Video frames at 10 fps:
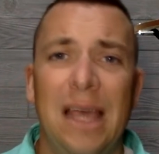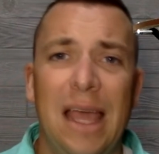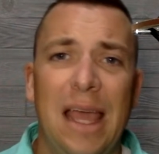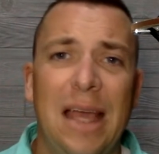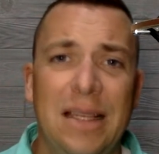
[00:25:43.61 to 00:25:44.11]

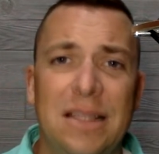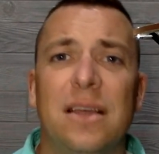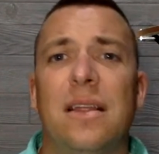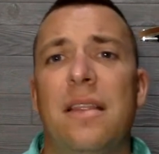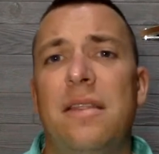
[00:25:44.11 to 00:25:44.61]
And
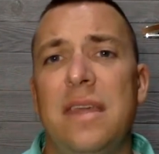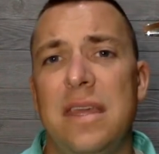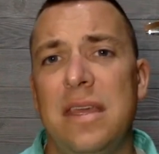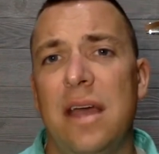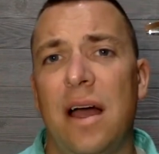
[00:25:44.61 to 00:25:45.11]

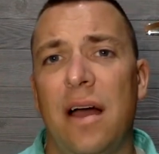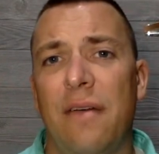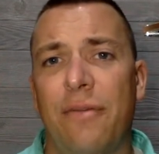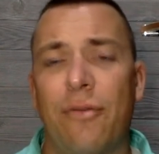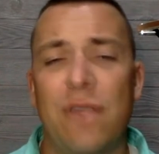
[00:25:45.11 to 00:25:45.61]
the uh,
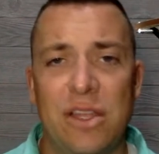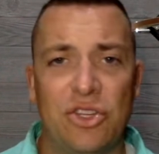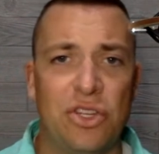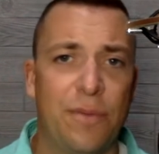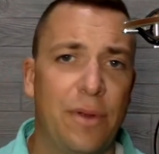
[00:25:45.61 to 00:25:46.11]
free
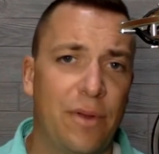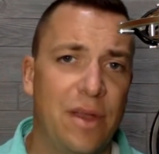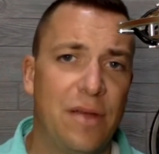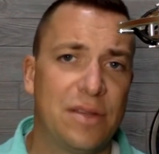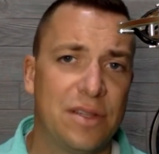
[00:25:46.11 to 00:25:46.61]
shipping right
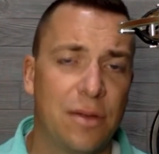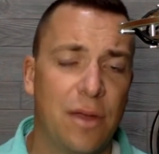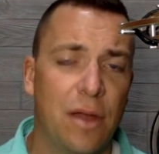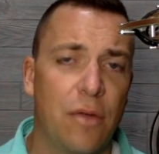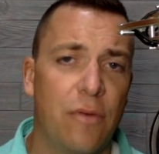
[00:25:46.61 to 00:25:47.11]
now is still
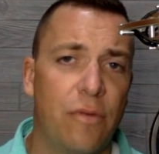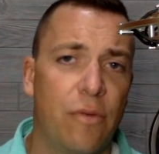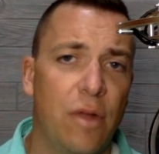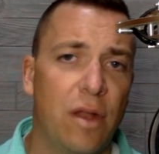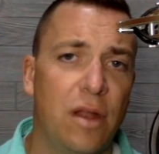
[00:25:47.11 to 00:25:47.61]
going on over
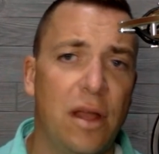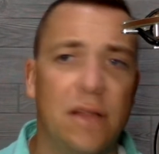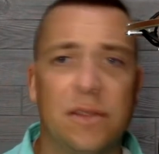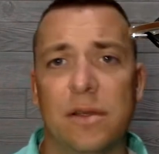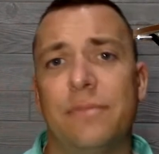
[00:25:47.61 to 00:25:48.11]
four
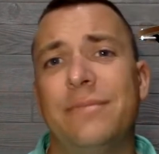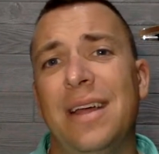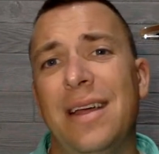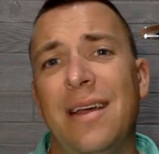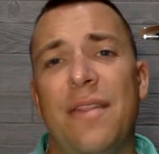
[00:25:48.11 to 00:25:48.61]
ninety-nine. So
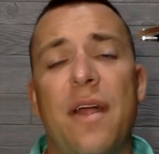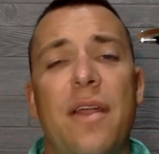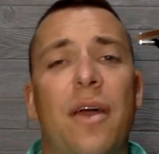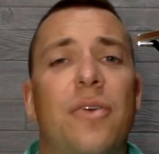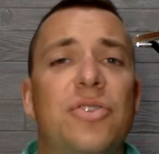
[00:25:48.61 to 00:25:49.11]
there
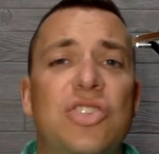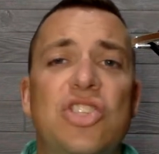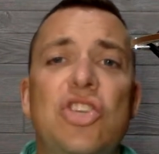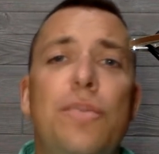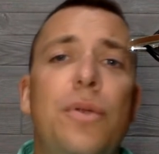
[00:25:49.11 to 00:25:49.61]
you go.
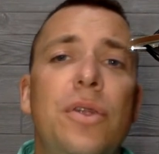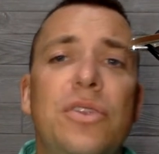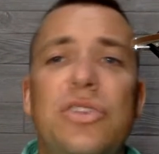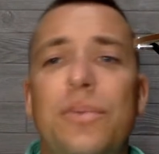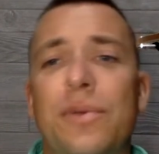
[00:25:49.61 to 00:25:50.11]
Super
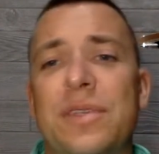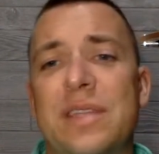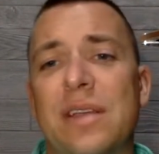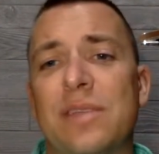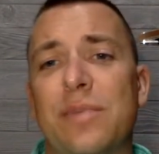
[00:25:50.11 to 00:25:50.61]
duper
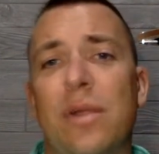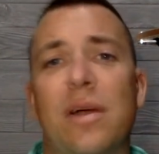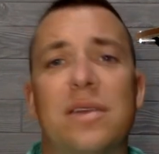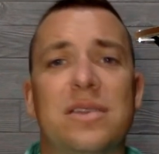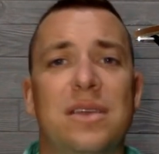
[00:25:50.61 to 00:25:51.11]
sales
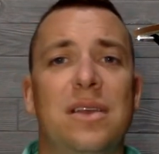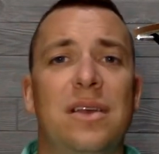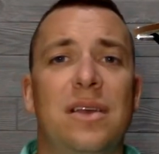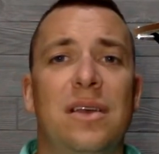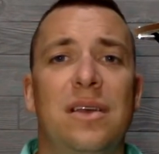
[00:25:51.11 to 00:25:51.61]
plugs.
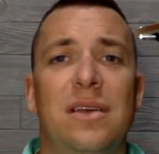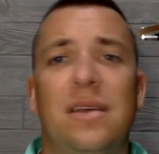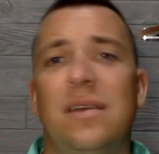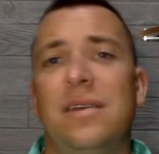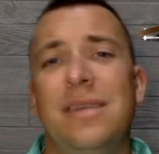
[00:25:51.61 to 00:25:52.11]

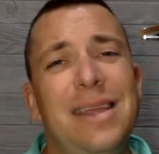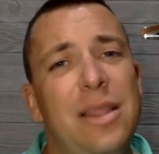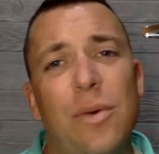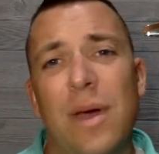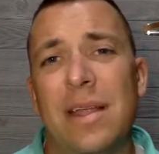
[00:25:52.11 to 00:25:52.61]

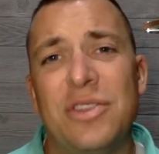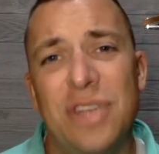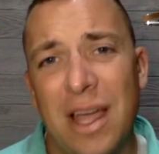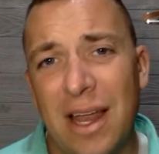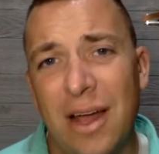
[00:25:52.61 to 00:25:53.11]
Either way,
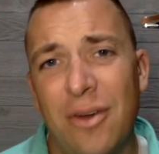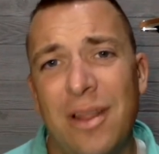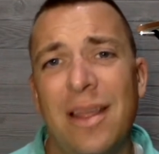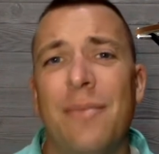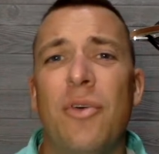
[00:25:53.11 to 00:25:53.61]
check it out.
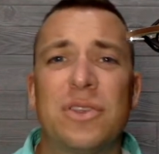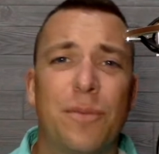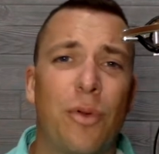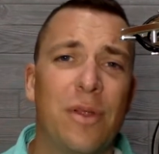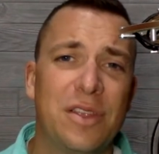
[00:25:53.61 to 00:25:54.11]
Most
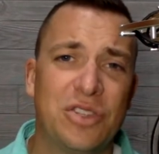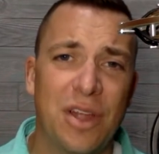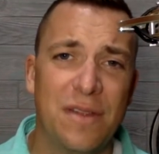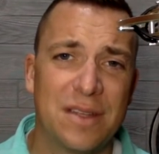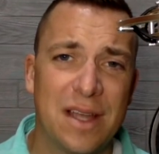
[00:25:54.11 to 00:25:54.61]
importantly,
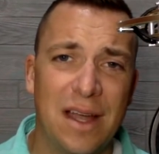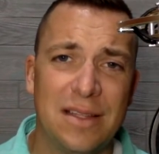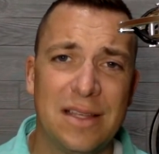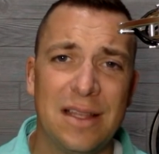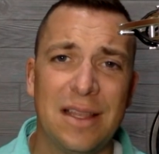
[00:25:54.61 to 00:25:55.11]
share this
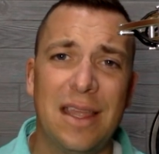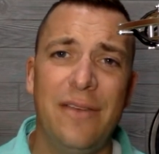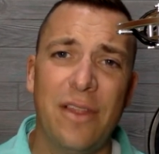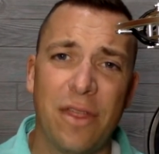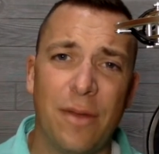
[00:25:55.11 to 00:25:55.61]
content.
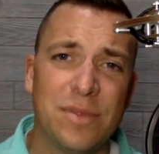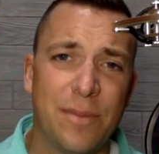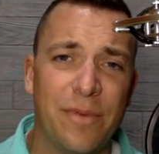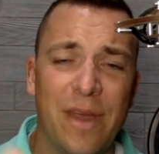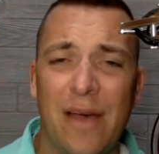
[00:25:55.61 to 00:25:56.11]
Give it a thumbs up
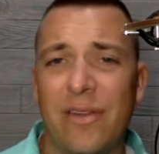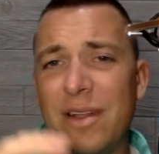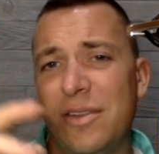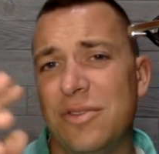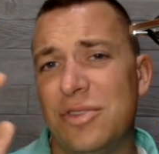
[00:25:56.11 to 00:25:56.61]
if you haven't
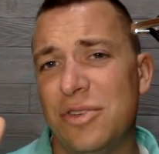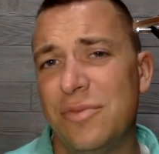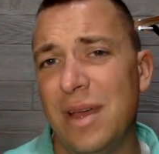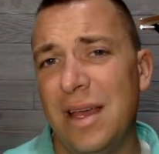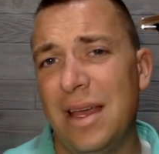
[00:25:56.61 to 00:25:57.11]
on YouTube.
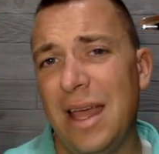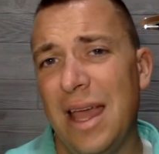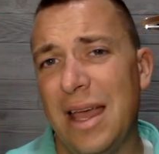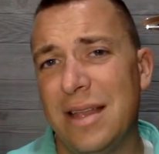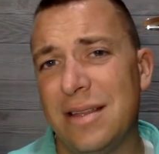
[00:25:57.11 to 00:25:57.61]

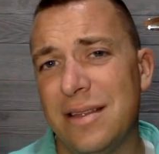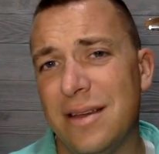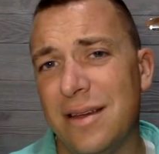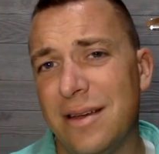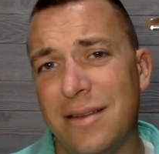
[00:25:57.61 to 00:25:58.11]
And
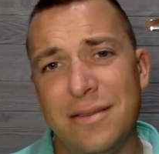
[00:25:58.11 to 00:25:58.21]
uh,